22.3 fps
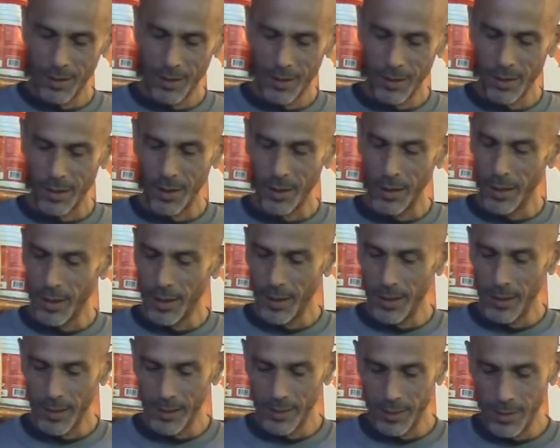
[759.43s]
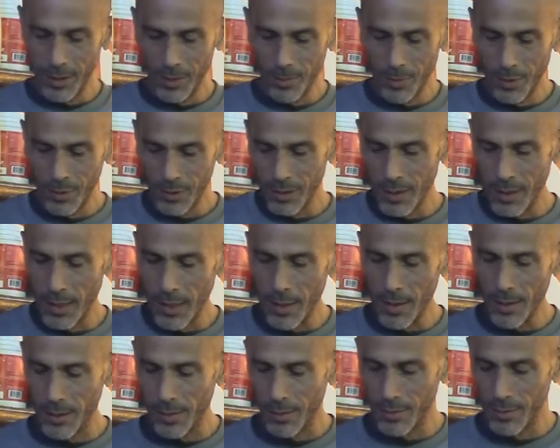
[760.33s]
And it's almost
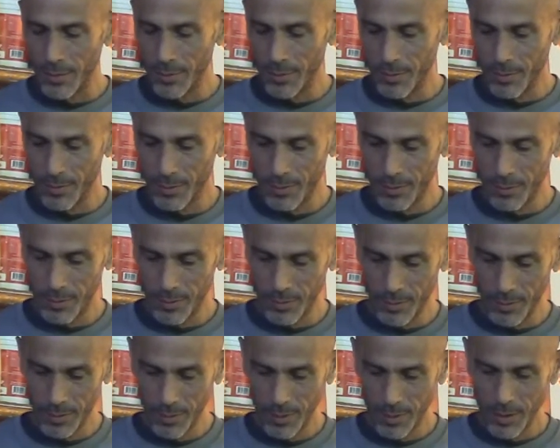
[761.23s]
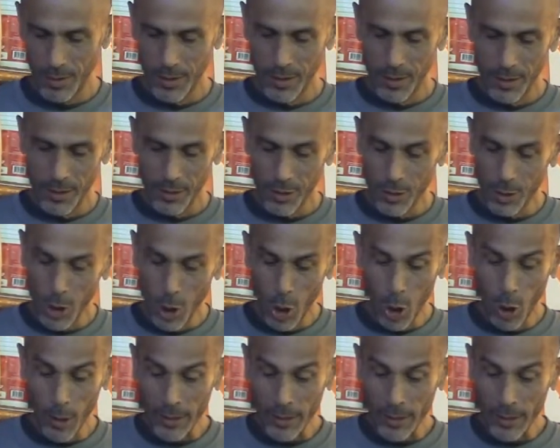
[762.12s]
done. So no,